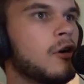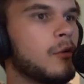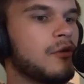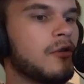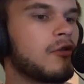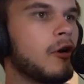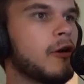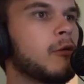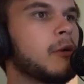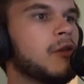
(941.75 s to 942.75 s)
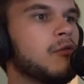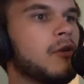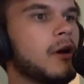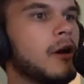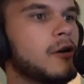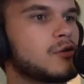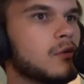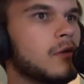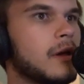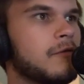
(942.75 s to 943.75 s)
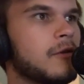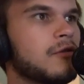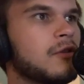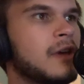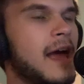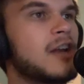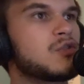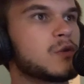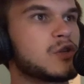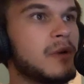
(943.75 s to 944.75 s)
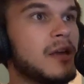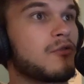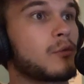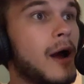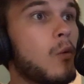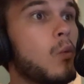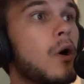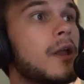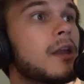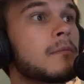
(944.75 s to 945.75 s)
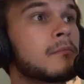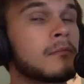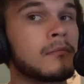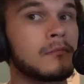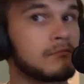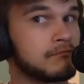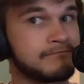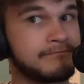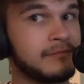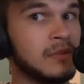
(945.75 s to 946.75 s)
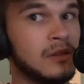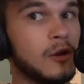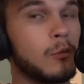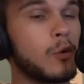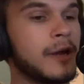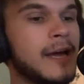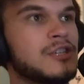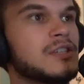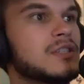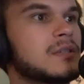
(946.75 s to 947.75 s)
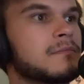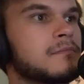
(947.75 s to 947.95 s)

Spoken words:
was our starter, but this was like our actual, like, first catch, which means Route 1, no more catches.